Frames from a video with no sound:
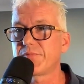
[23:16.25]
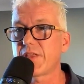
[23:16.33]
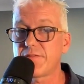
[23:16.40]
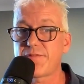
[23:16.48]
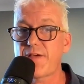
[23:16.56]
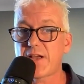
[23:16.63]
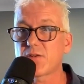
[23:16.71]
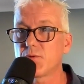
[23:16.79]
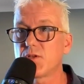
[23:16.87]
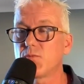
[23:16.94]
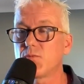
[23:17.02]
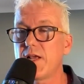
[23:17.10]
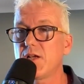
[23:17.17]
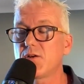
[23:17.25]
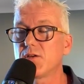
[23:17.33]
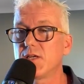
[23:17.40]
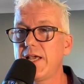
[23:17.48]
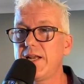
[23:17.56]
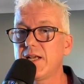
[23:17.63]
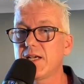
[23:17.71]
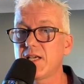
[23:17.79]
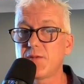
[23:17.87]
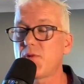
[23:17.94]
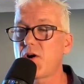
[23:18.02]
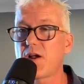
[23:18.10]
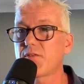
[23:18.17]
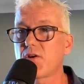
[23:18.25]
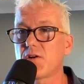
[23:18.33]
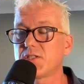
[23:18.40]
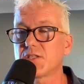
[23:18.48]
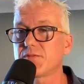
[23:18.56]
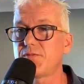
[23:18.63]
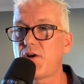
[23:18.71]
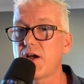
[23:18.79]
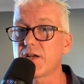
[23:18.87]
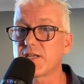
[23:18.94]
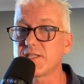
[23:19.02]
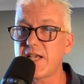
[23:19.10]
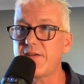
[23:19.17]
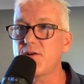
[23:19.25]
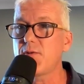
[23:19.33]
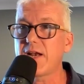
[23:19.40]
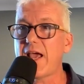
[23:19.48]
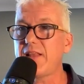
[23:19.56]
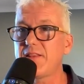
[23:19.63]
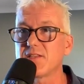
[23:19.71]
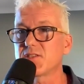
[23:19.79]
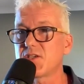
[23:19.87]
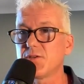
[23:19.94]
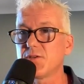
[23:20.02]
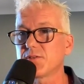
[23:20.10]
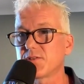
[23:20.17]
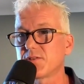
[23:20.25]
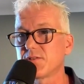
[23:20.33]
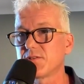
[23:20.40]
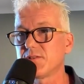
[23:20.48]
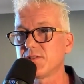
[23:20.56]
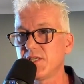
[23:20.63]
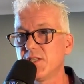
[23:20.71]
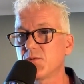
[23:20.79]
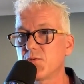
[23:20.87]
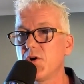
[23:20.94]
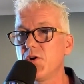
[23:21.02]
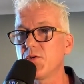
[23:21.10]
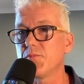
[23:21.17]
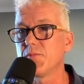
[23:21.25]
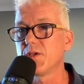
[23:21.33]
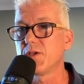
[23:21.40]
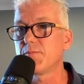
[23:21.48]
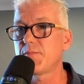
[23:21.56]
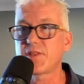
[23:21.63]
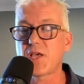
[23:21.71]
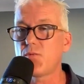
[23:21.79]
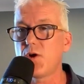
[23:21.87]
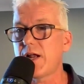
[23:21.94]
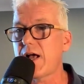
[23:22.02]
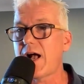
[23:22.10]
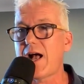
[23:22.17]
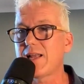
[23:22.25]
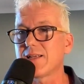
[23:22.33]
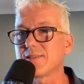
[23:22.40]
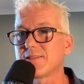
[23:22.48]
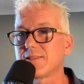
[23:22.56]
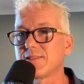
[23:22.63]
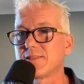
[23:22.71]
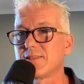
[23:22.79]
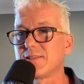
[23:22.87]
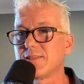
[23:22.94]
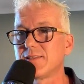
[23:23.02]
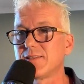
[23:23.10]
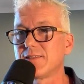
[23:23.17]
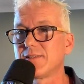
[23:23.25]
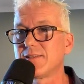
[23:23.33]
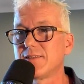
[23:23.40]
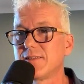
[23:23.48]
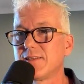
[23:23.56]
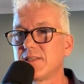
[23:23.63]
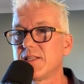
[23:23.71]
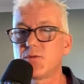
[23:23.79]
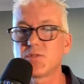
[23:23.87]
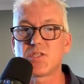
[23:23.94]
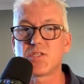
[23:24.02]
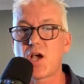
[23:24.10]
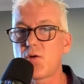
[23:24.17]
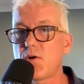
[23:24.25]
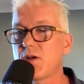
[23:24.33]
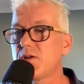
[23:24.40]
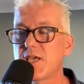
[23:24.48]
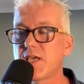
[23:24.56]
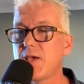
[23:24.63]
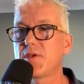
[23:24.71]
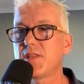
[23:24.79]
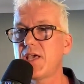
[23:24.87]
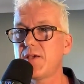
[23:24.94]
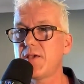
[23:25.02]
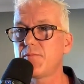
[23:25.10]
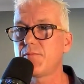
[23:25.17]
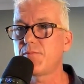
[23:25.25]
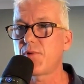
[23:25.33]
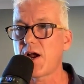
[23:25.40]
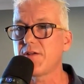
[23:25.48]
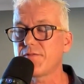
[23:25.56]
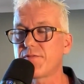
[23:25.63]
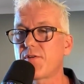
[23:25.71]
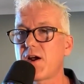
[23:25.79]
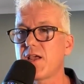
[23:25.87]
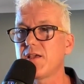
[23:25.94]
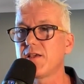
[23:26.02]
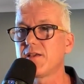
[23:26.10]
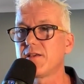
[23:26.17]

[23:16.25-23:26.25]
In fact, with a really good leader, it might have gone just fine because everyone had the skills in the room, but they weren't harnessed. There was no one keeping their brain free.